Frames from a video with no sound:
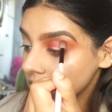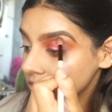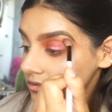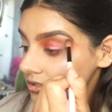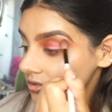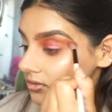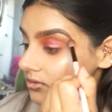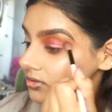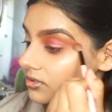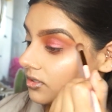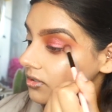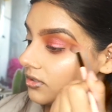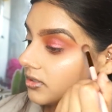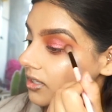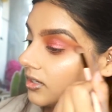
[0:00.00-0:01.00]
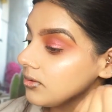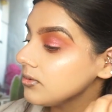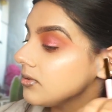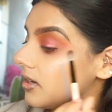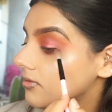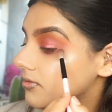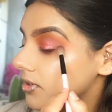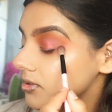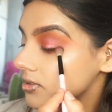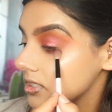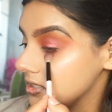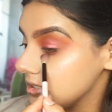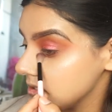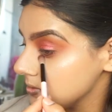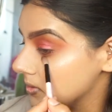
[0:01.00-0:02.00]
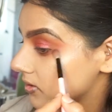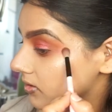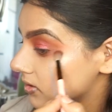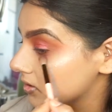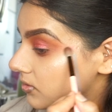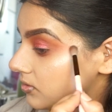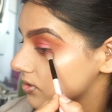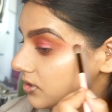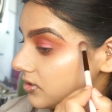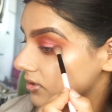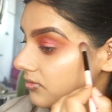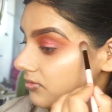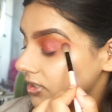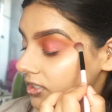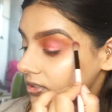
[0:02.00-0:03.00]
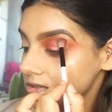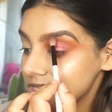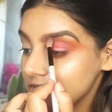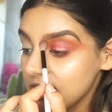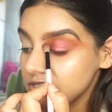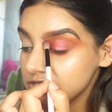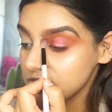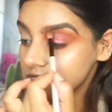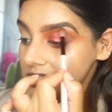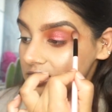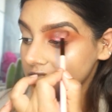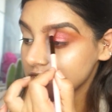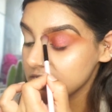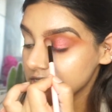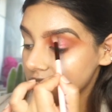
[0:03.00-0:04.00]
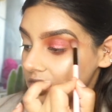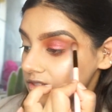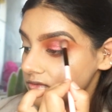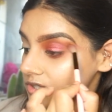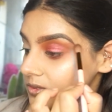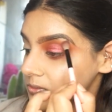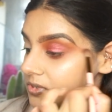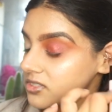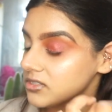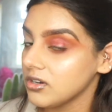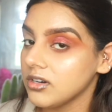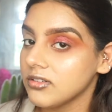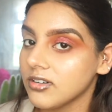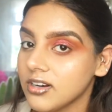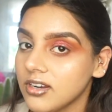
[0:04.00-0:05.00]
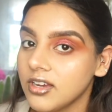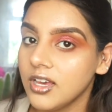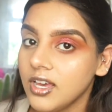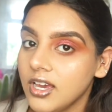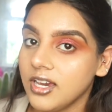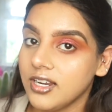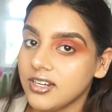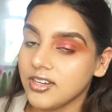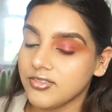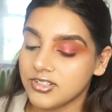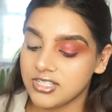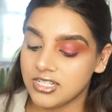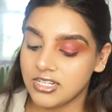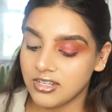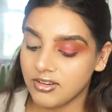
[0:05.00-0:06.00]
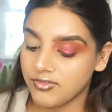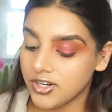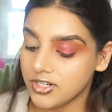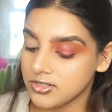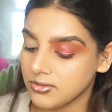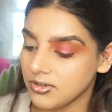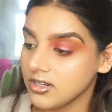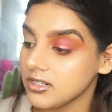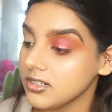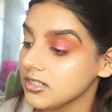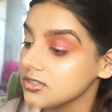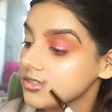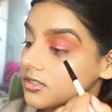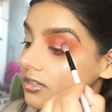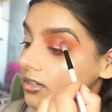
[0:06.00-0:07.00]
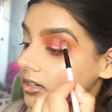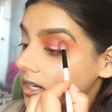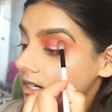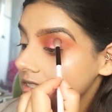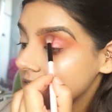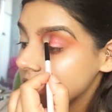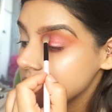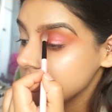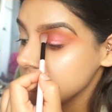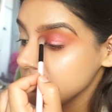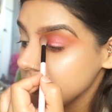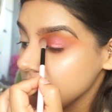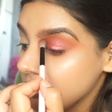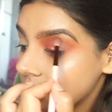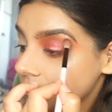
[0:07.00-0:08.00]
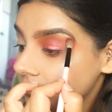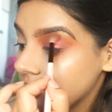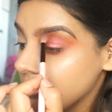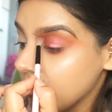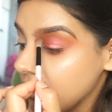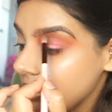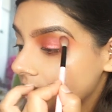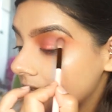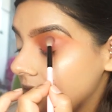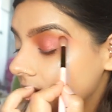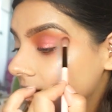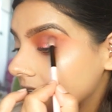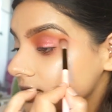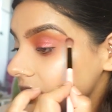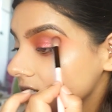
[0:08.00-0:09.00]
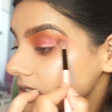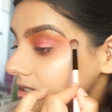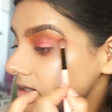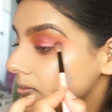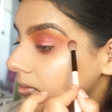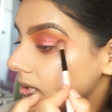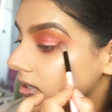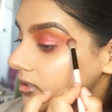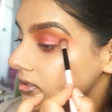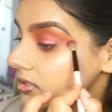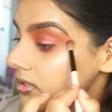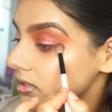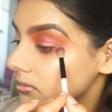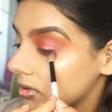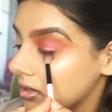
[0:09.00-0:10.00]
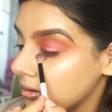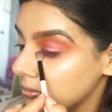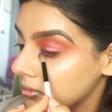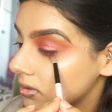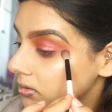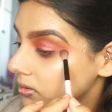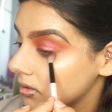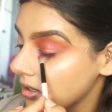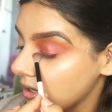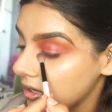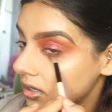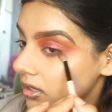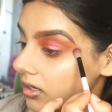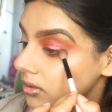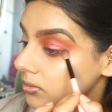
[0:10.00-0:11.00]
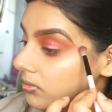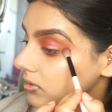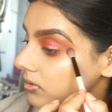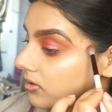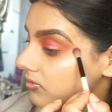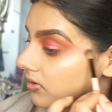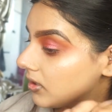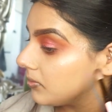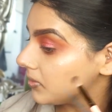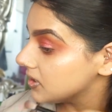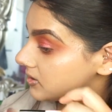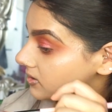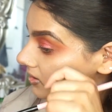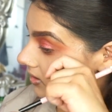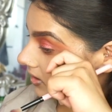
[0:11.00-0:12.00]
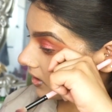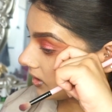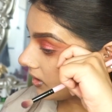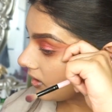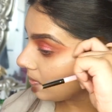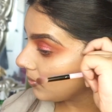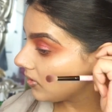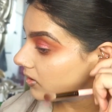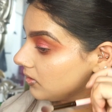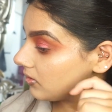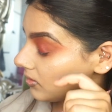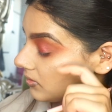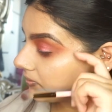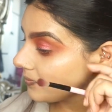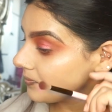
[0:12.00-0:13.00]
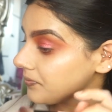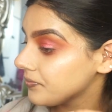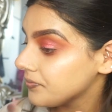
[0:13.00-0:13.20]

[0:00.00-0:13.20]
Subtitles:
She's also, I've noticed as well that they also don't really use lashes, like it's kind of just mascara. And I have to say that if I do an eyelash look, I tend to go for like lashes, but do you know what, we'll give it a miss today, like why not?